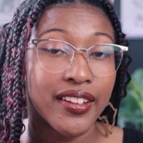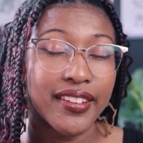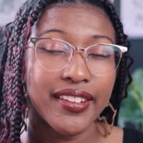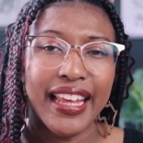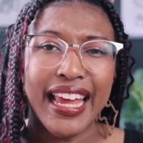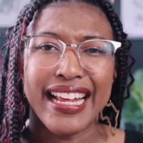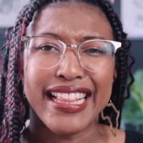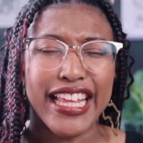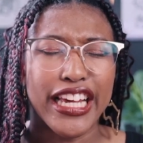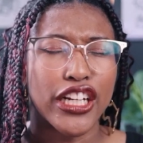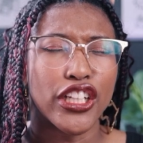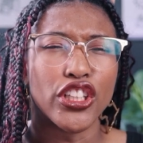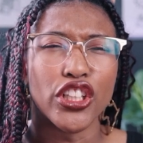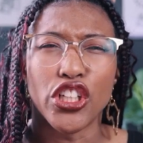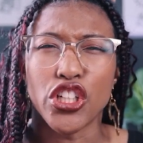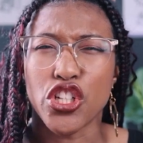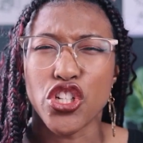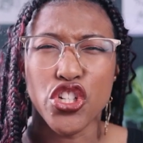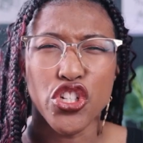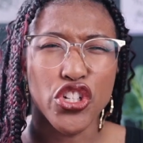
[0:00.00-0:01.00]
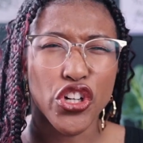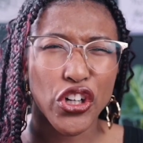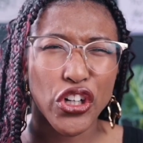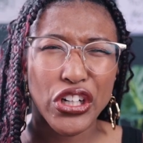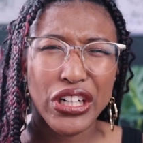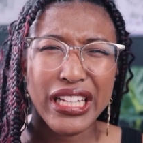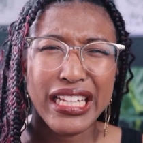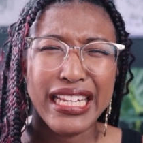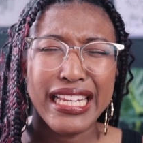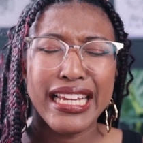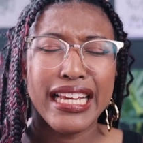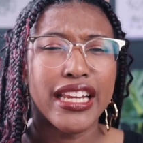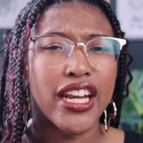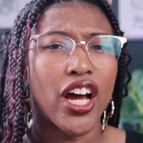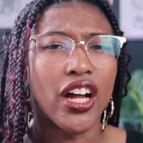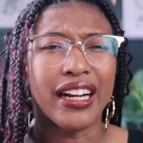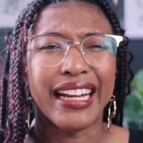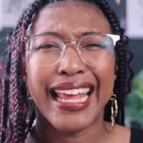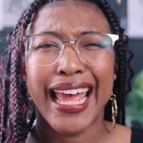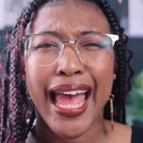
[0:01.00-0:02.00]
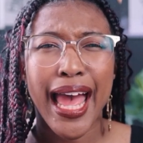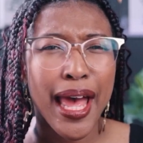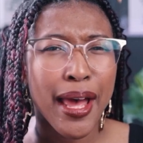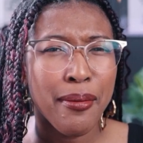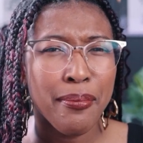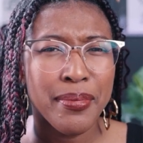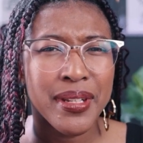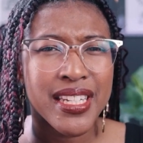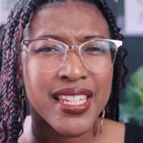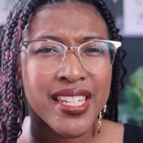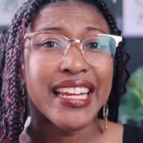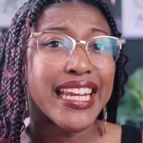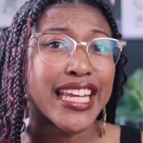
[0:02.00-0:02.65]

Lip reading: saying that it looked dirty and unkempt,